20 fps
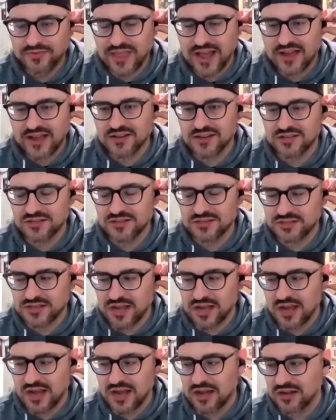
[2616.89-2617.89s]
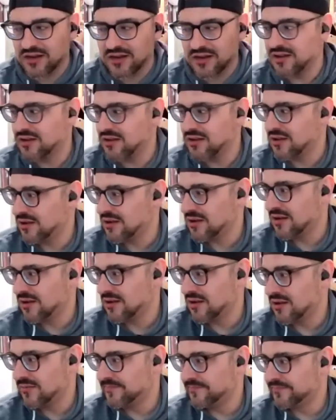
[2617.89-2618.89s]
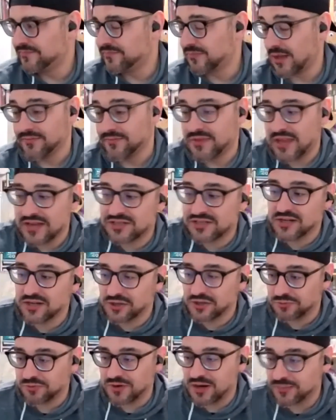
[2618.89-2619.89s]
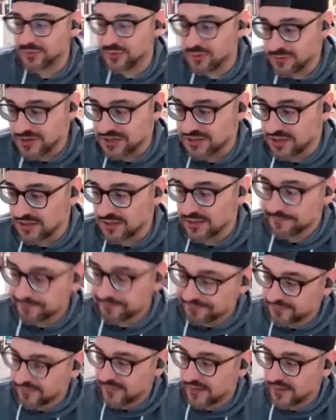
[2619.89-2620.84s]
That mm-hmm. is uh, that's an incredible whiskey.